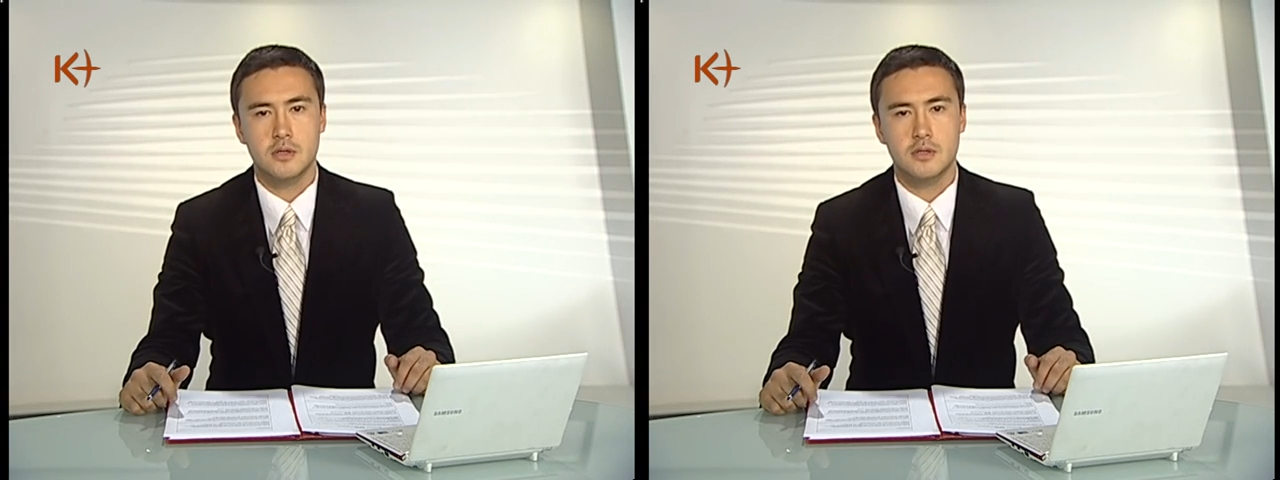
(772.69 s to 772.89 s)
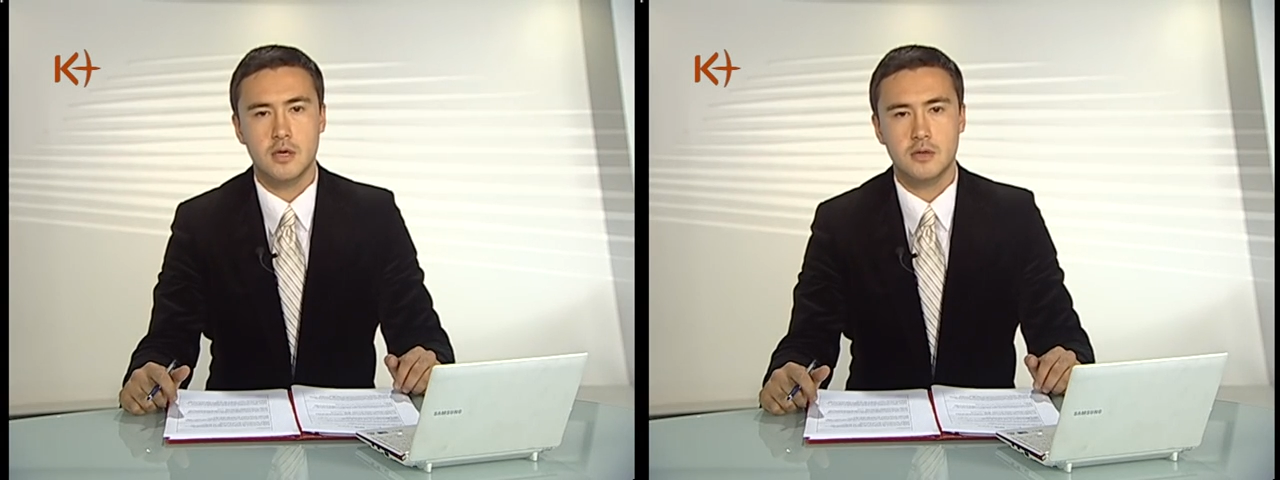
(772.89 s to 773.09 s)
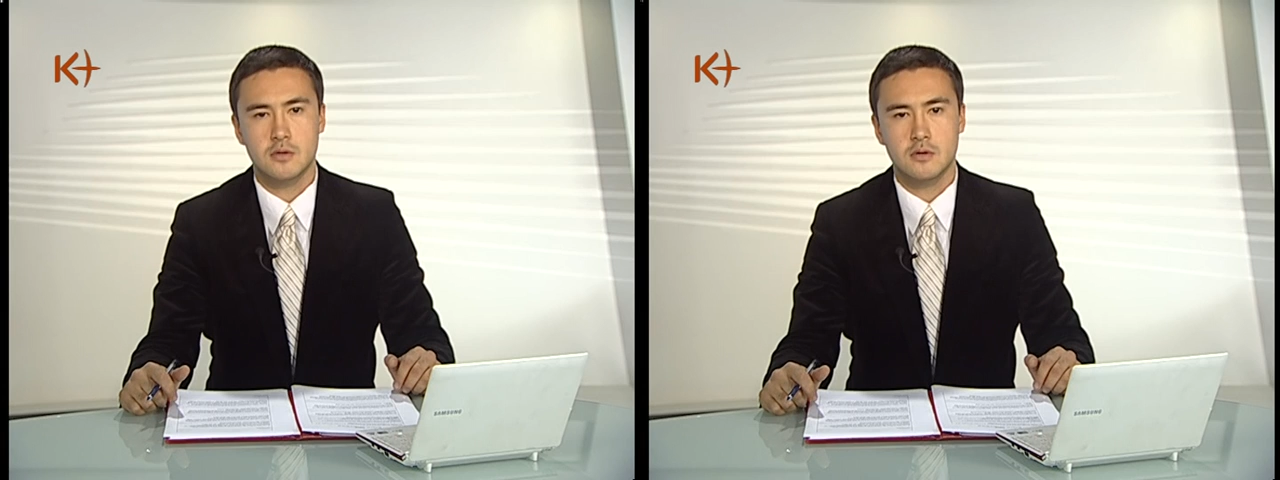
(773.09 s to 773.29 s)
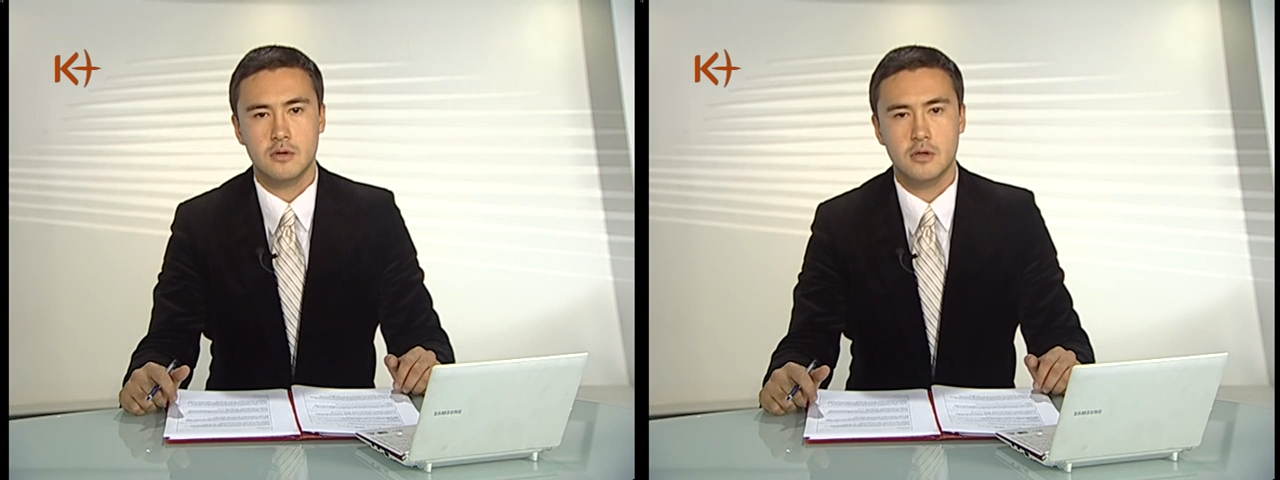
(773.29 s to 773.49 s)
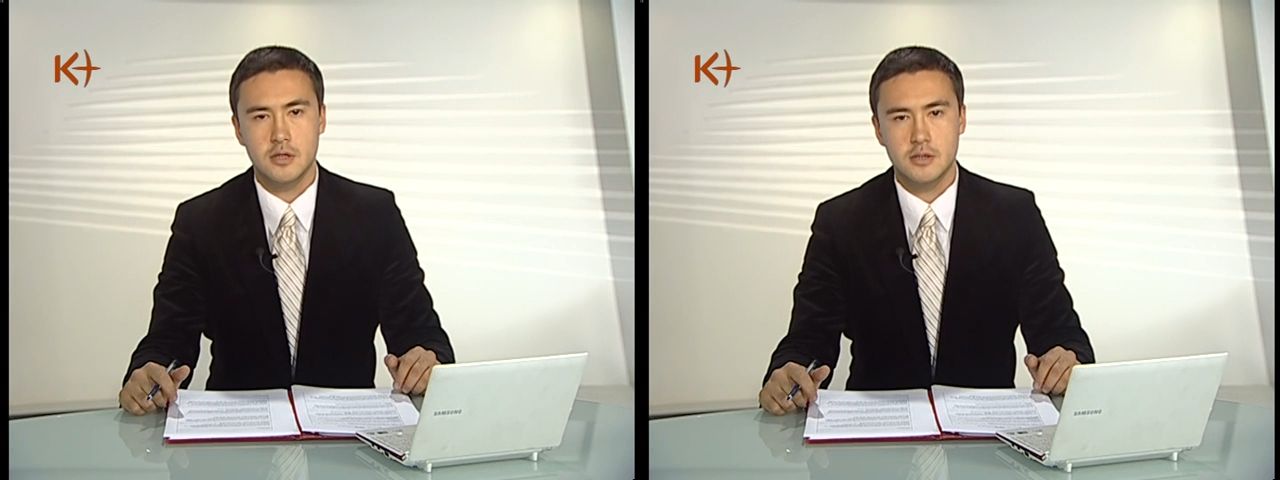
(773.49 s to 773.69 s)
to enter the
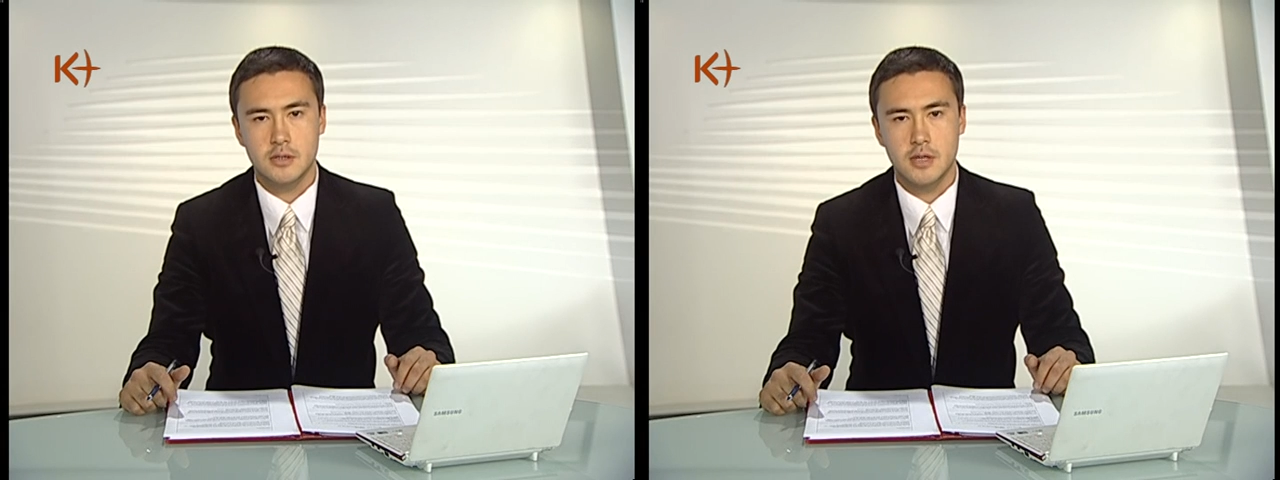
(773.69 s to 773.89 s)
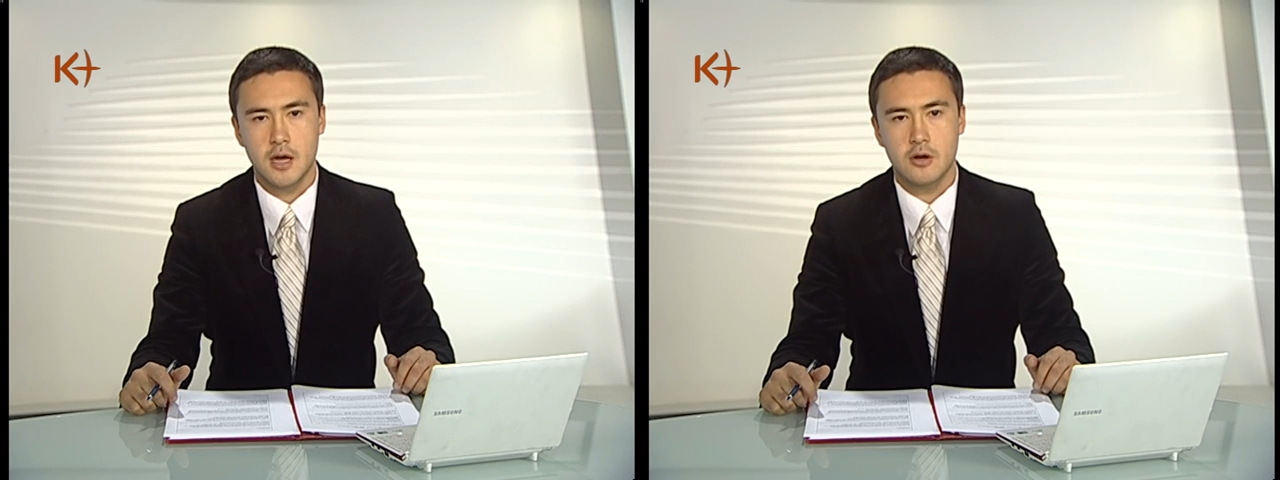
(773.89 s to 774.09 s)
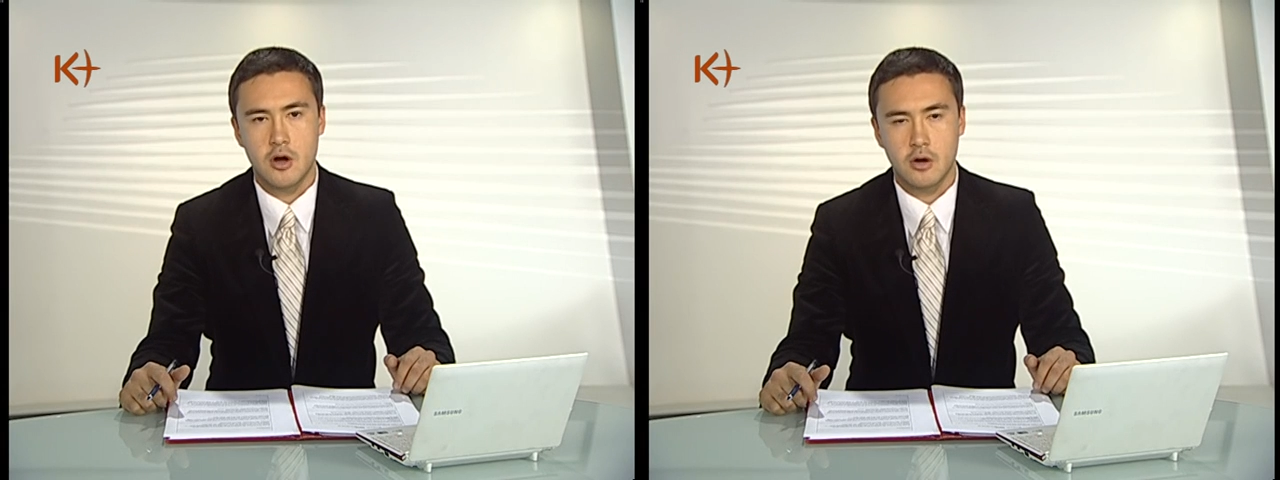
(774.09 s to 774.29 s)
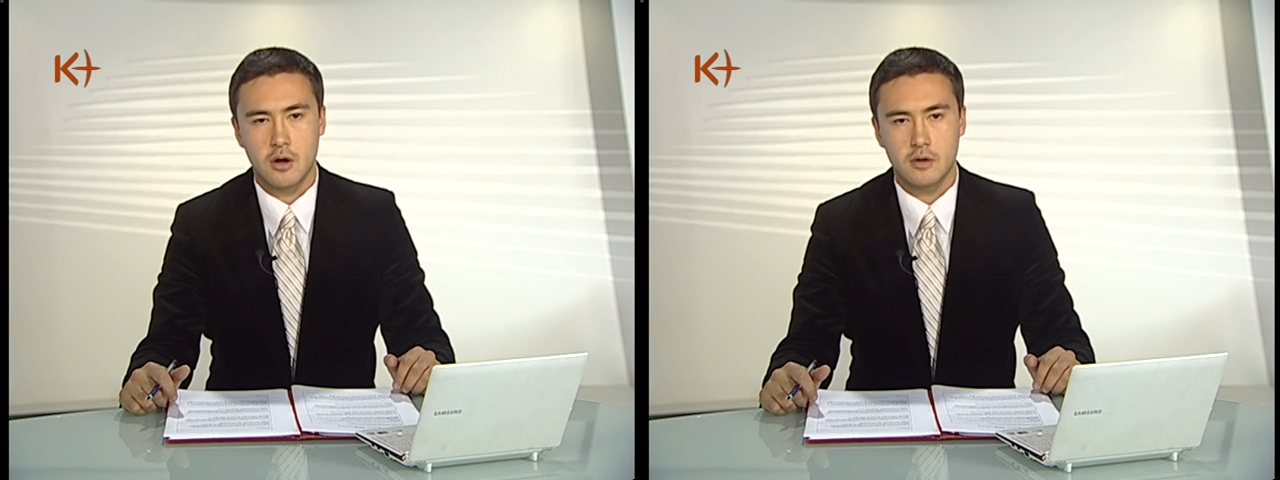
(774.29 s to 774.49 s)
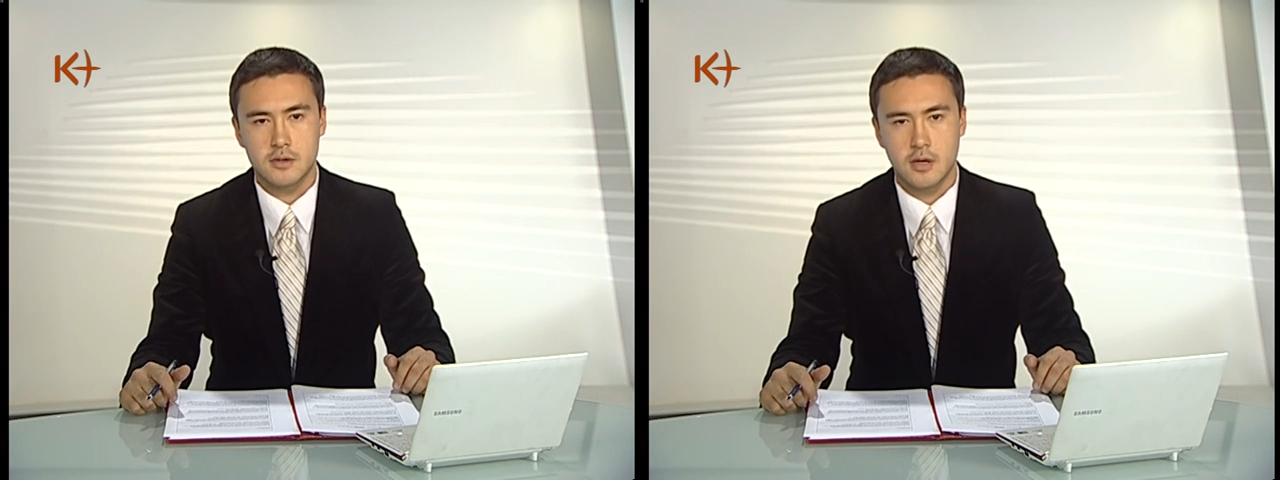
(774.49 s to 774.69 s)
London and Hong
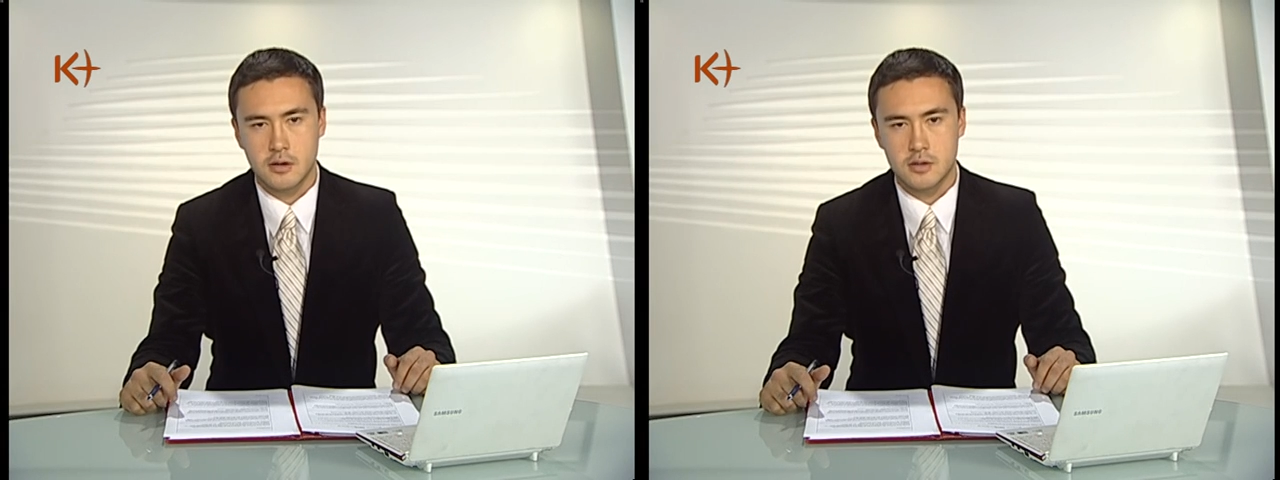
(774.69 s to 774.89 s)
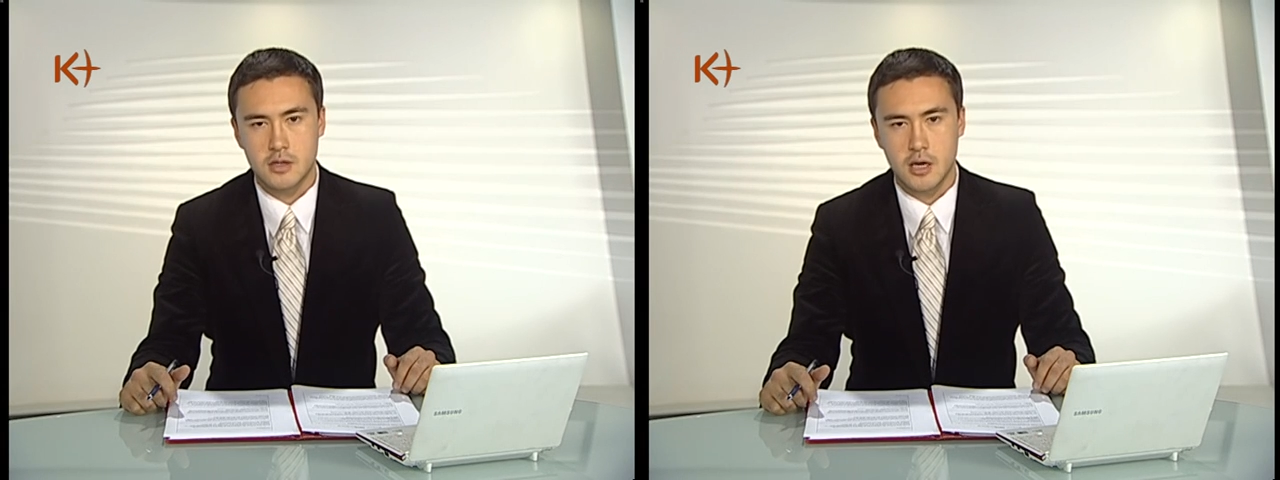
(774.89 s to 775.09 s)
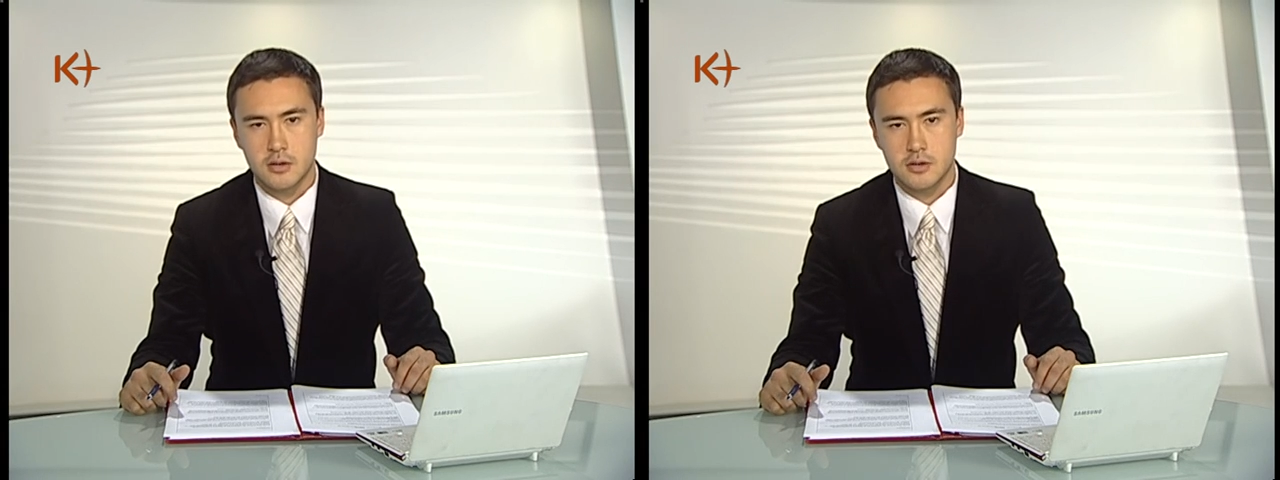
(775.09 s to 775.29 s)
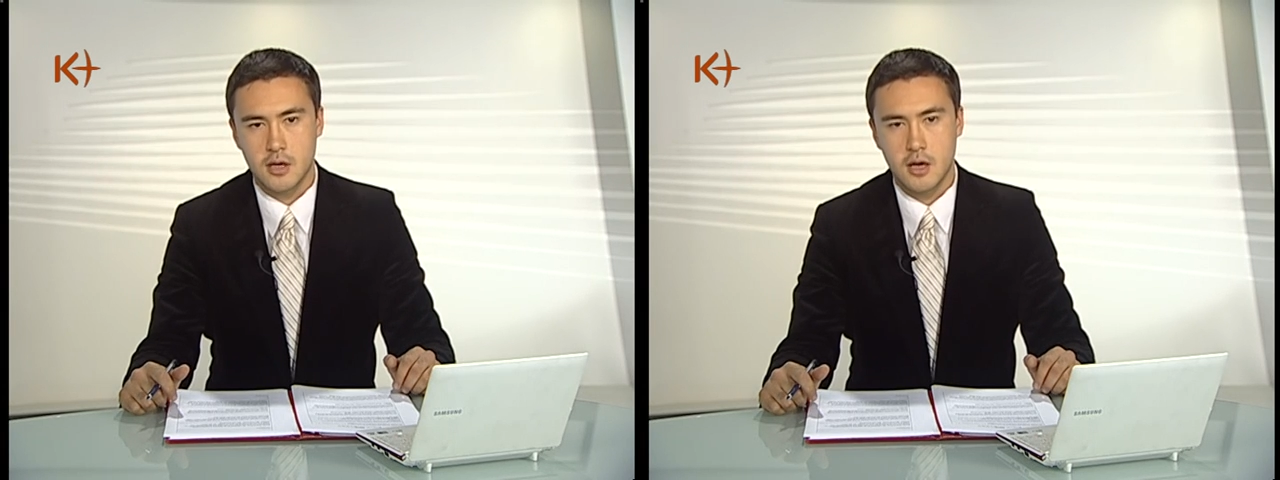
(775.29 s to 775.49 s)
Kong Stock Exchange.